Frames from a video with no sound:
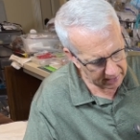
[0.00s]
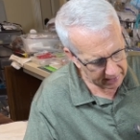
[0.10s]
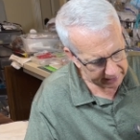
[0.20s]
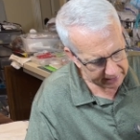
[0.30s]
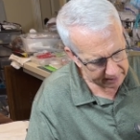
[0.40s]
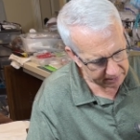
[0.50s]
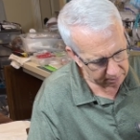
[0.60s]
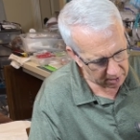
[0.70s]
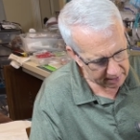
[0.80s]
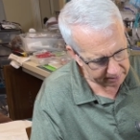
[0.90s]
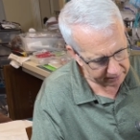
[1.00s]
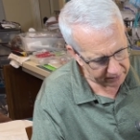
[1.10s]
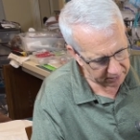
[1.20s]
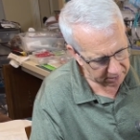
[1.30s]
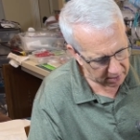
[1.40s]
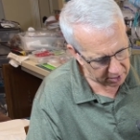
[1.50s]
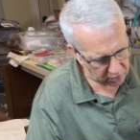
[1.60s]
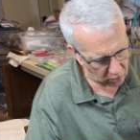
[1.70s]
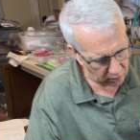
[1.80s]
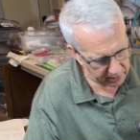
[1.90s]
I kept the bottom of the fuselage
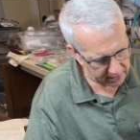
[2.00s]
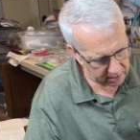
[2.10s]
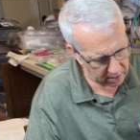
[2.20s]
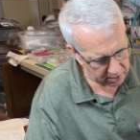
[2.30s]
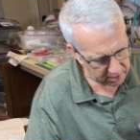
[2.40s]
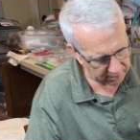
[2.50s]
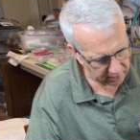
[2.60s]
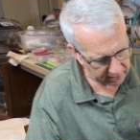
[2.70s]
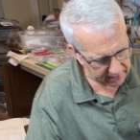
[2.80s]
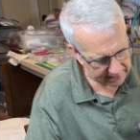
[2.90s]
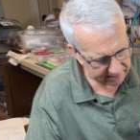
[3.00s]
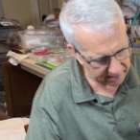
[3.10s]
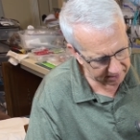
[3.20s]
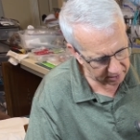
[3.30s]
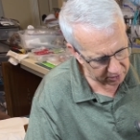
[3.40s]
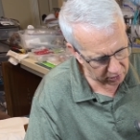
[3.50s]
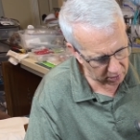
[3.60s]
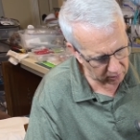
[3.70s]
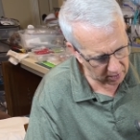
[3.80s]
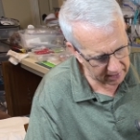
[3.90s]
open just so I could access the
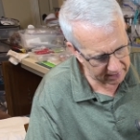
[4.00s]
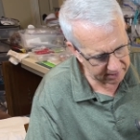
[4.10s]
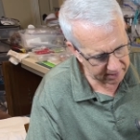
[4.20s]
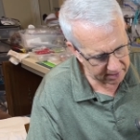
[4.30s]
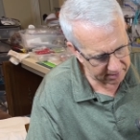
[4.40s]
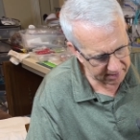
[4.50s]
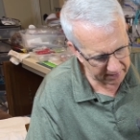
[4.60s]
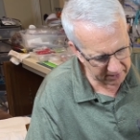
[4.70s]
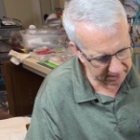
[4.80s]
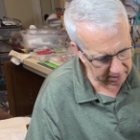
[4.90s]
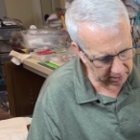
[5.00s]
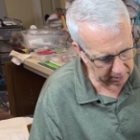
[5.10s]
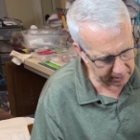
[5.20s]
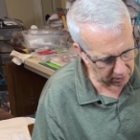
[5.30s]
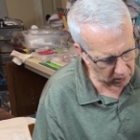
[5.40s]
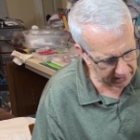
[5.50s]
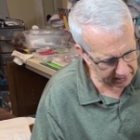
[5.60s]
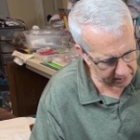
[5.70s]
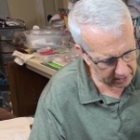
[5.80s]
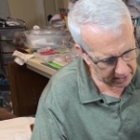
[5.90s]
control rods and save just a little bit of
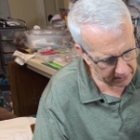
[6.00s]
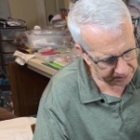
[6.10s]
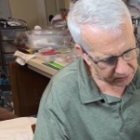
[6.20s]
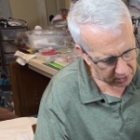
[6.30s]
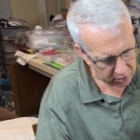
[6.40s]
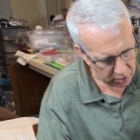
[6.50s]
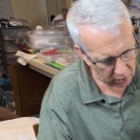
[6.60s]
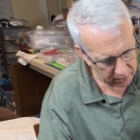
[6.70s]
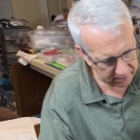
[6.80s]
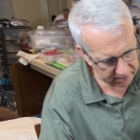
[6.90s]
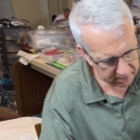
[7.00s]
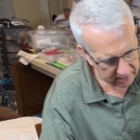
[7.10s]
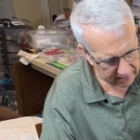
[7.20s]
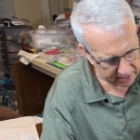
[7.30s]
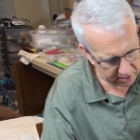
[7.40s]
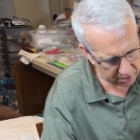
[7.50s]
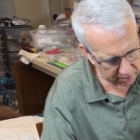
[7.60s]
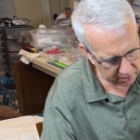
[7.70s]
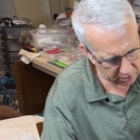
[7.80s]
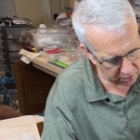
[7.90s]
weight. Notice I
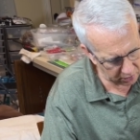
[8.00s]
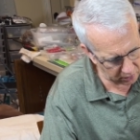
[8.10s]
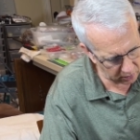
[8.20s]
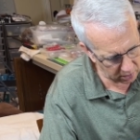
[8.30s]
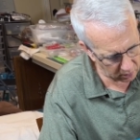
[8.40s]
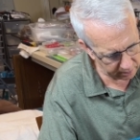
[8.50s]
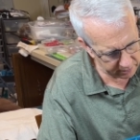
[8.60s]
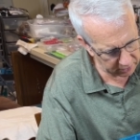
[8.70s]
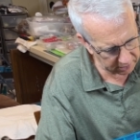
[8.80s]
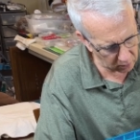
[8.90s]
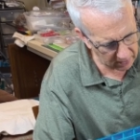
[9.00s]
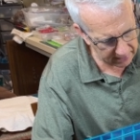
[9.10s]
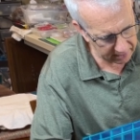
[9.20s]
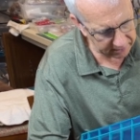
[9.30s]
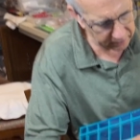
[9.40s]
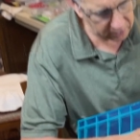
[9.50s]
took the two music wires for the